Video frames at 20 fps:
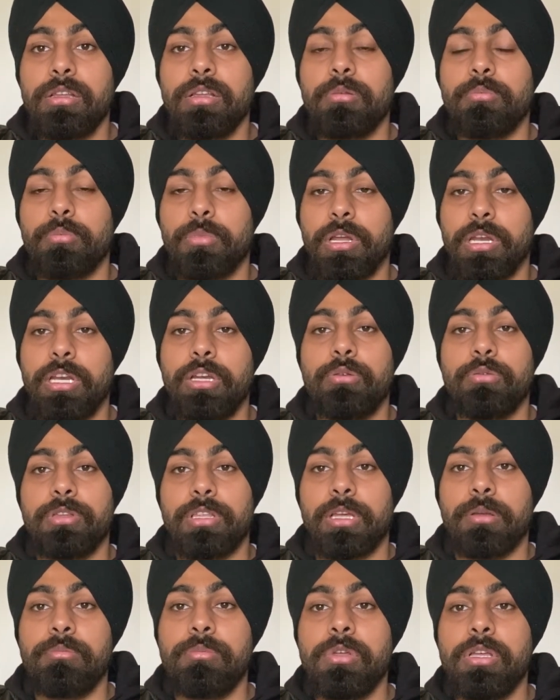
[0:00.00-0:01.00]
money to
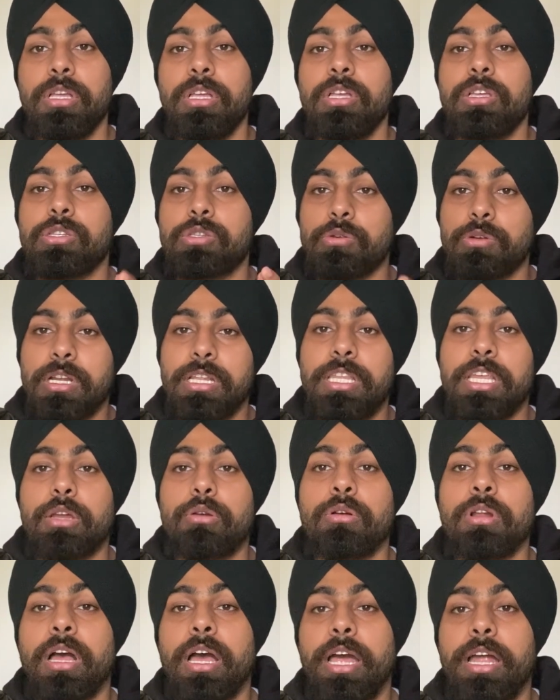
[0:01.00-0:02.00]
them, so that they
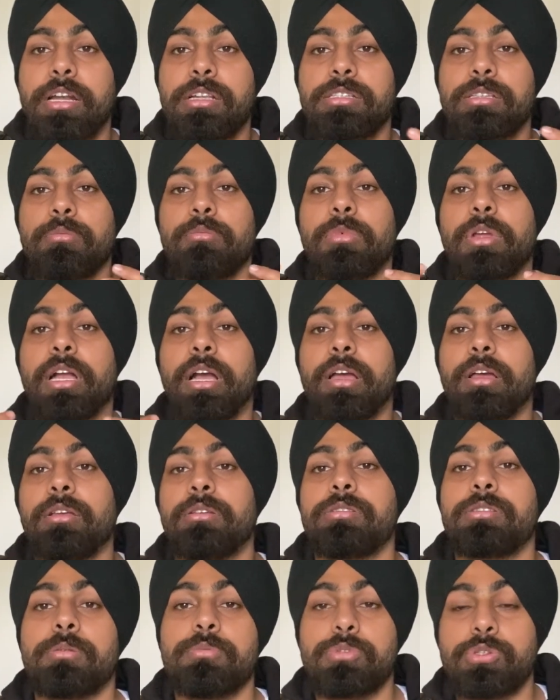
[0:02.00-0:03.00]
could hire
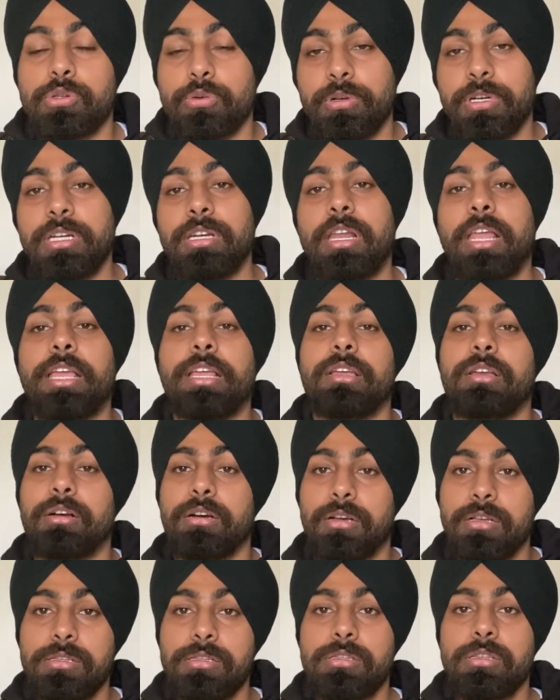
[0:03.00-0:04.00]
some student like
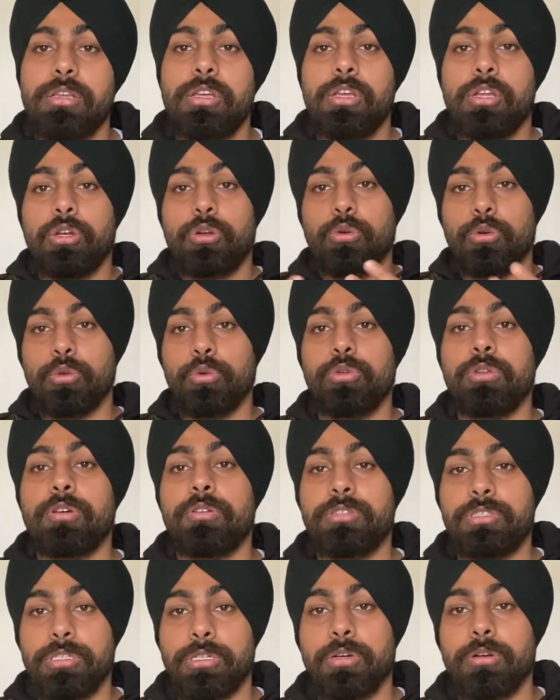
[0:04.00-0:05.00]
us to do the
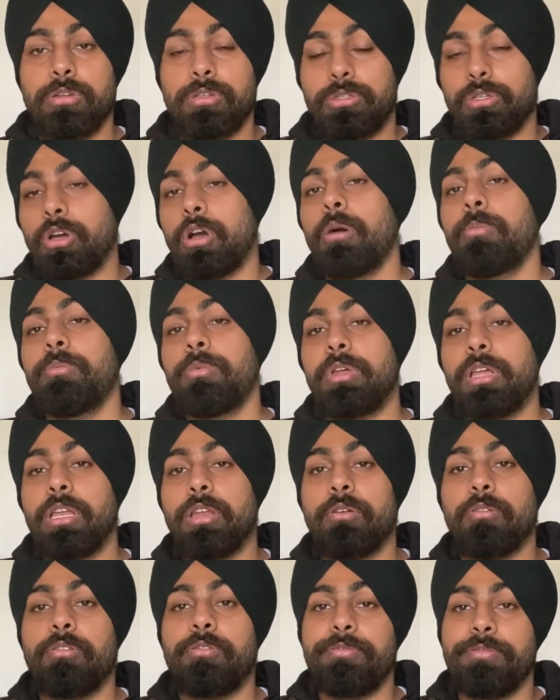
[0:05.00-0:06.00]
job in
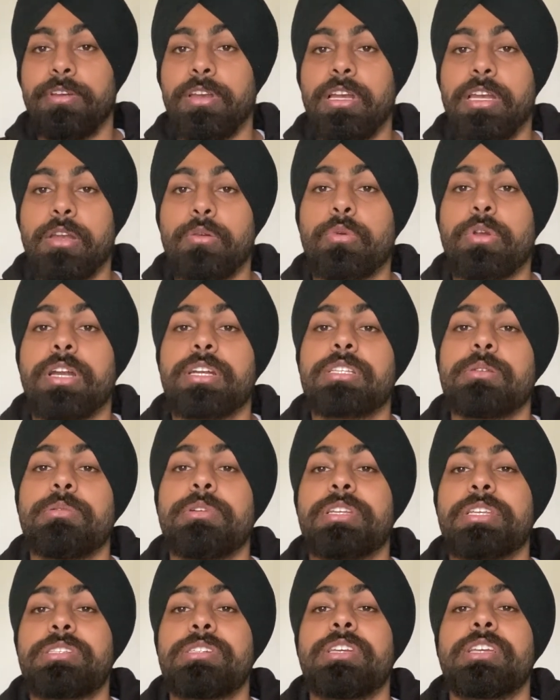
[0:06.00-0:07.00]
our field, and we get some
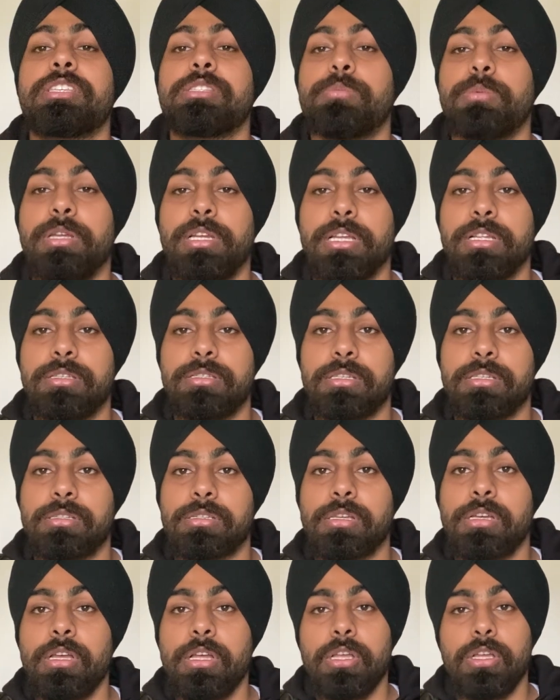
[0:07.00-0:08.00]
industry experiences.
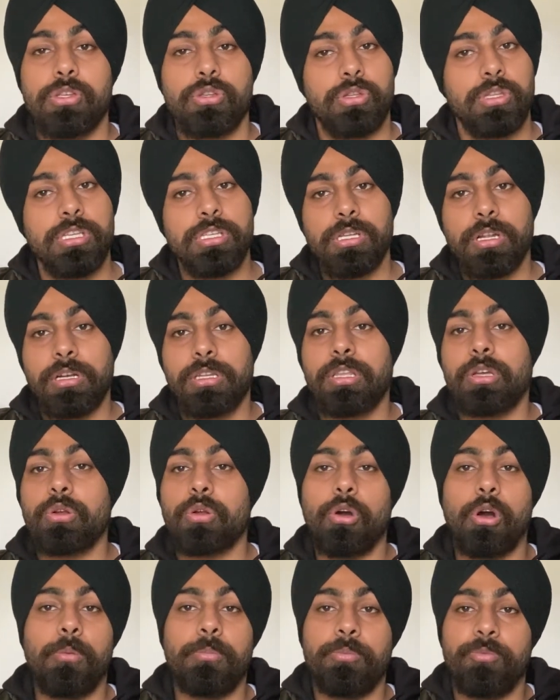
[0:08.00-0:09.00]
So this is how the
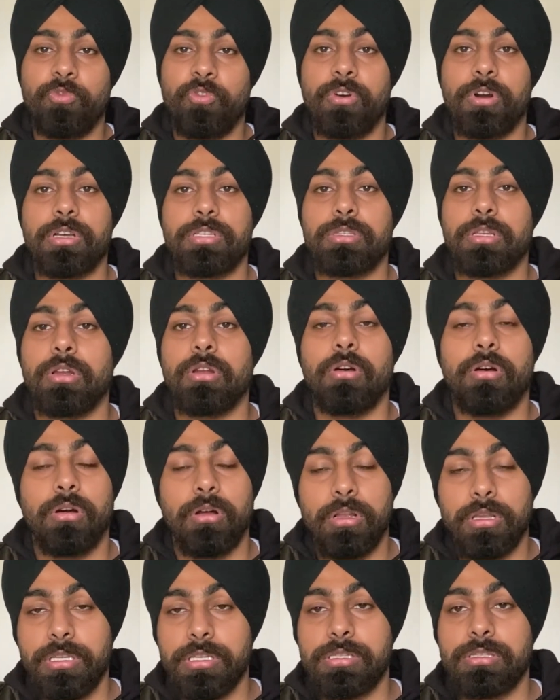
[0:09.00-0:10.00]
co-op works and
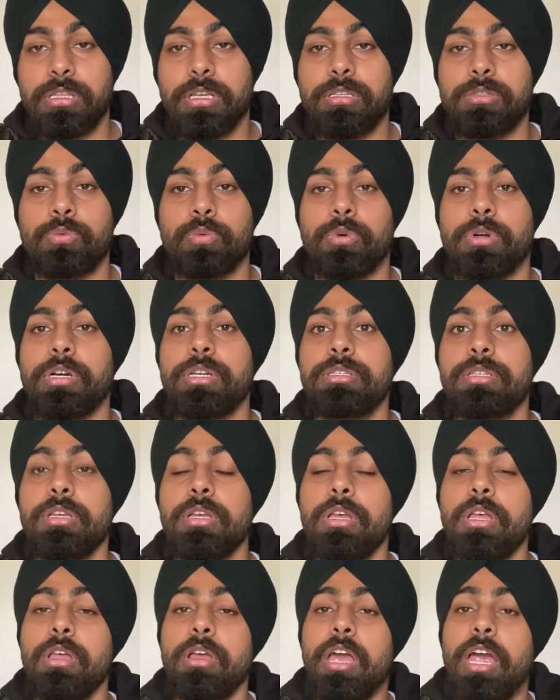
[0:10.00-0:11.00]
all these things works.
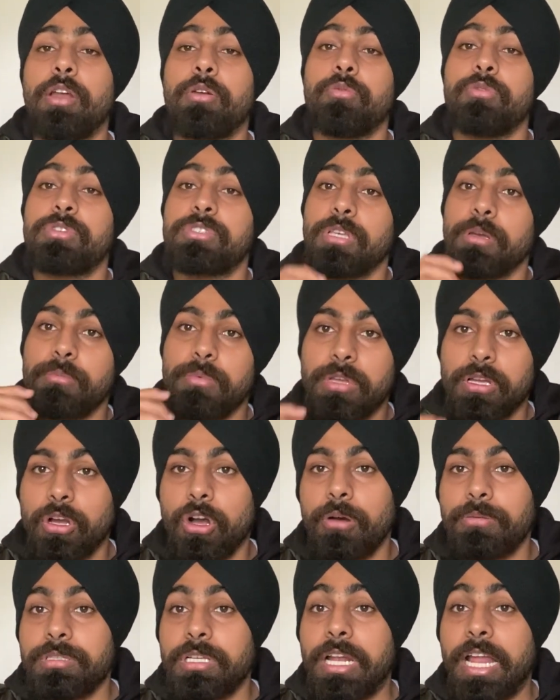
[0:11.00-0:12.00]
And with some
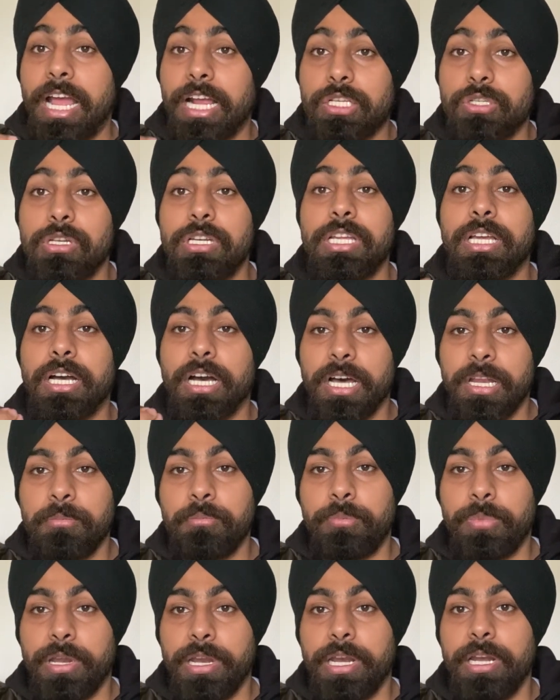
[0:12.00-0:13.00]
co-ops are actually
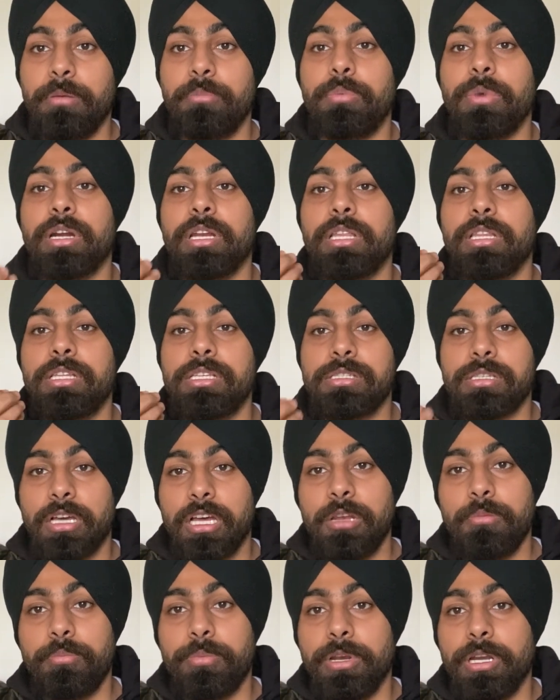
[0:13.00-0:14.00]
unpaid, but in this
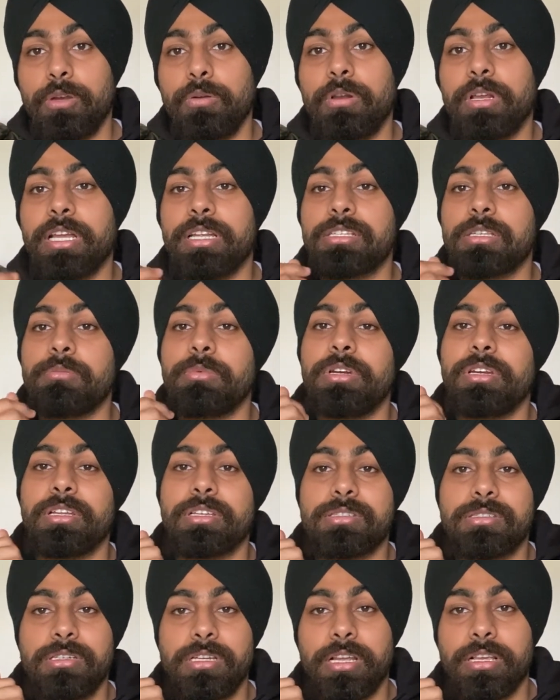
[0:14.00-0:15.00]
unpaid you'll get some
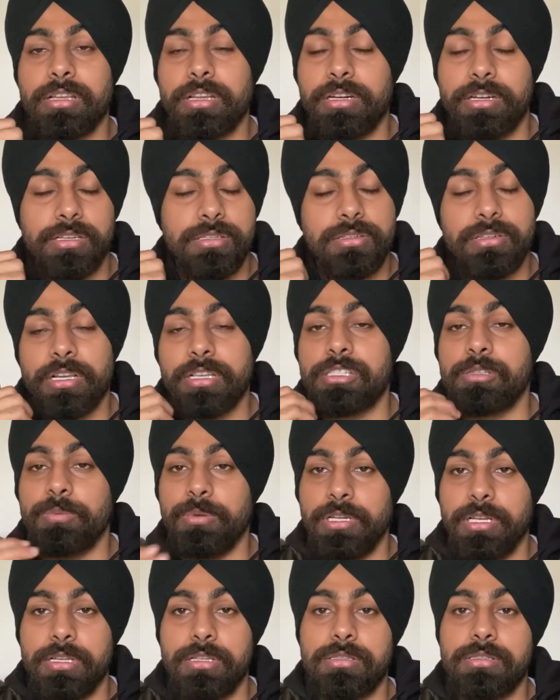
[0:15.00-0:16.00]
industry
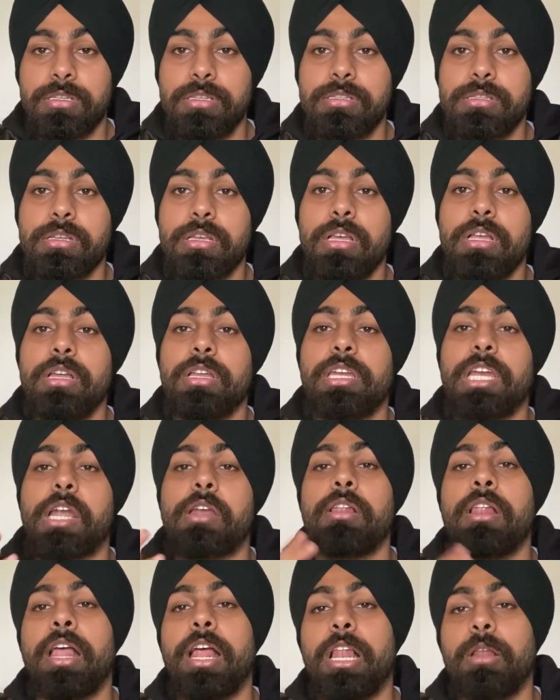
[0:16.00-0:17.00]
experiences that
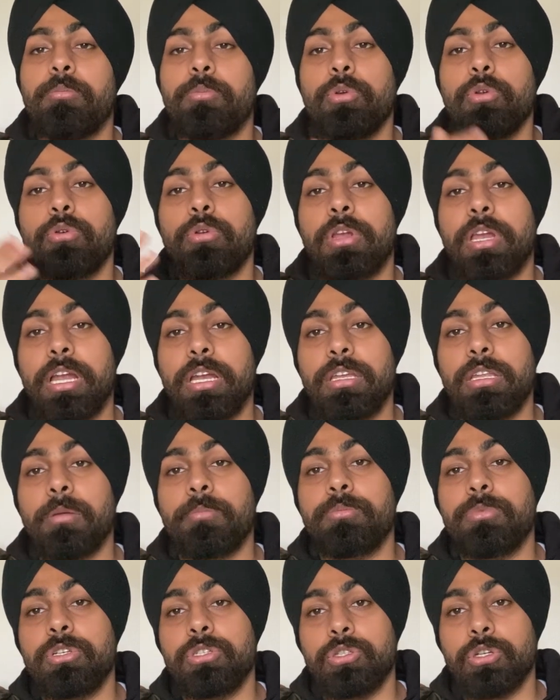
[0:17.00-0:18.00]
will help you to land
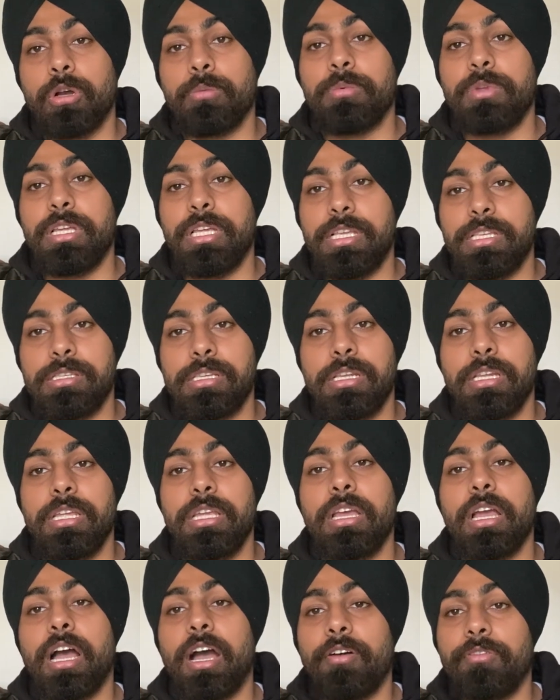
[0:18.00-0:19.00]
up the job
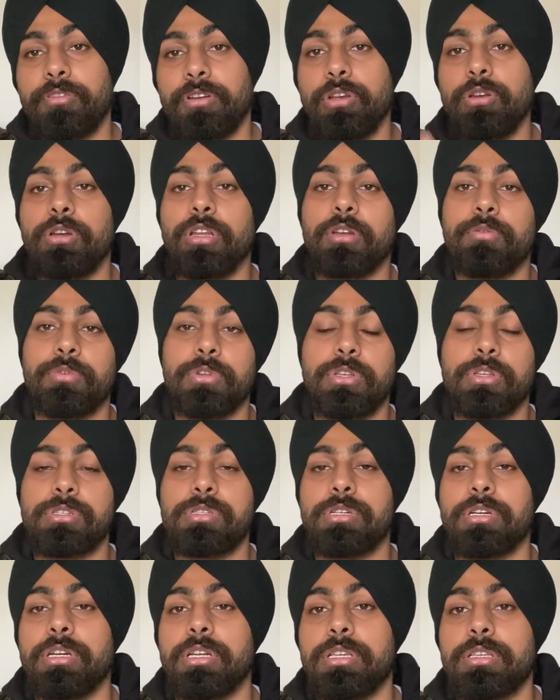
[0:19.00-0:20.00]
easily after you're done with your
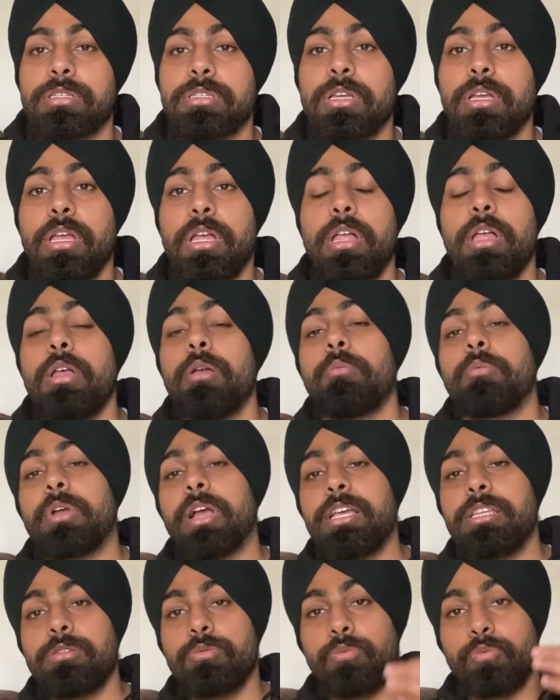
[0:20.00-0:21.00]
studies.
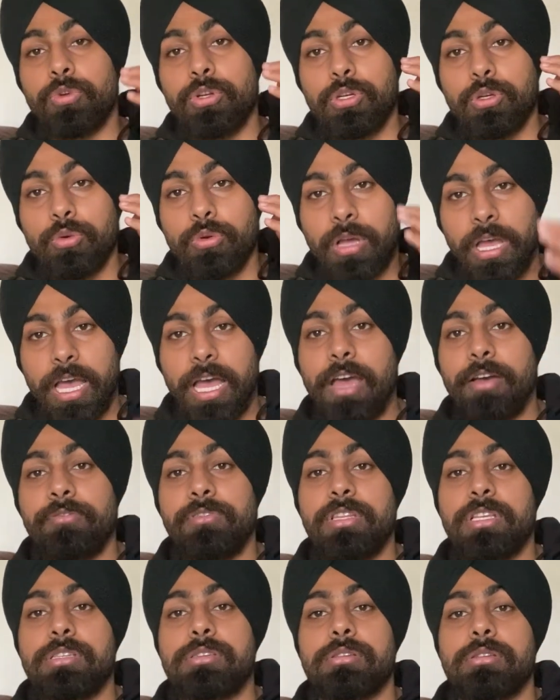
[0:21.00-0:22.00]
Guys, we do have
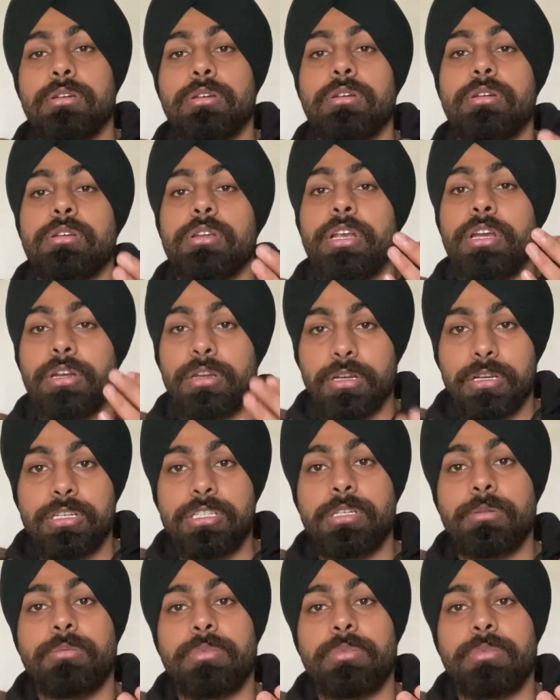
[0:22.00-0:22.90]
this internship